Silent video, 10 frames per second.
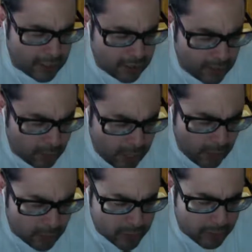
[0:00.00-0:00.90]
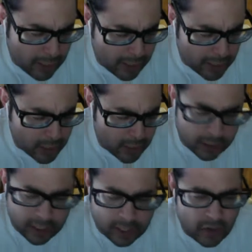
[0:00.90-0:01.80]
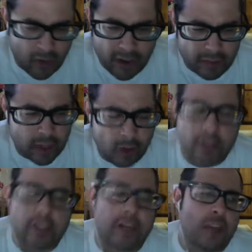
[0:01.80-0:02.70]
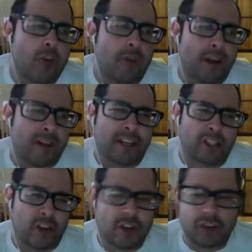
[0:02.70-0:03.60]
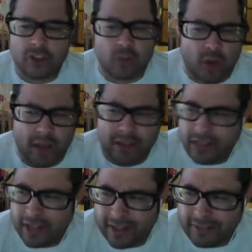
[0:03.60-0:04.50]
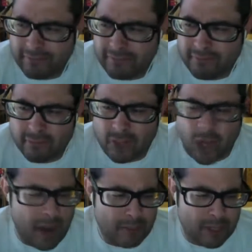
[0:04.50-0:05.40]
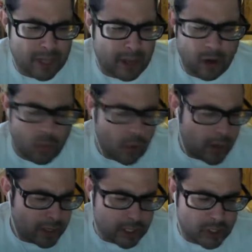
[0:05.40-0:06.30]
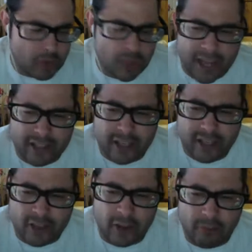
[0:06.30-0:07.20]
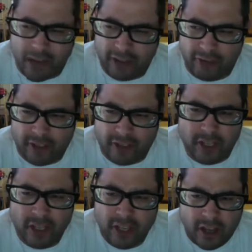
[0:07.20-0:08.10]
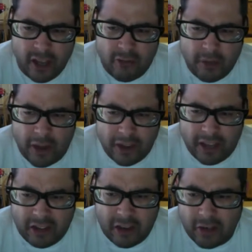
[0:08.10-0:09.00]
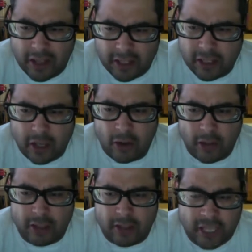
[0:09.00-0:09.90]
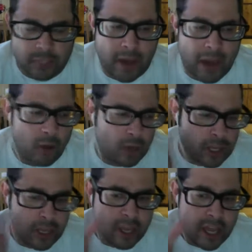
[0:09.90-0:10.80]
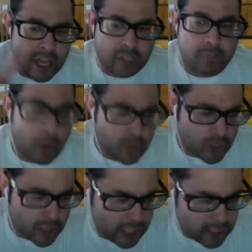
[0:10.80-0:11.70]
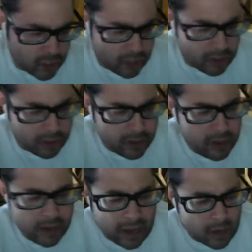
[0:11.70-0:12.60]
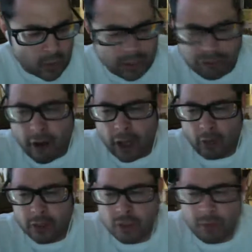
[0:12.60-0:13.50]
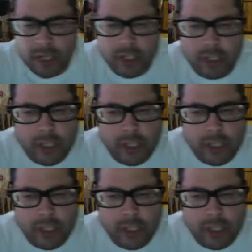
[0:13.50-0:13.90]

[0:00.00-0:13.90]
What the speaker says: when I was emailing Kirk, you know, the only thing I know about Kickstarter is what Tom said or what Suzanne says on Breakfast every Monday. You know, that's the only thing. That's my only exposure to Kickstarter. I don't really follow it too much.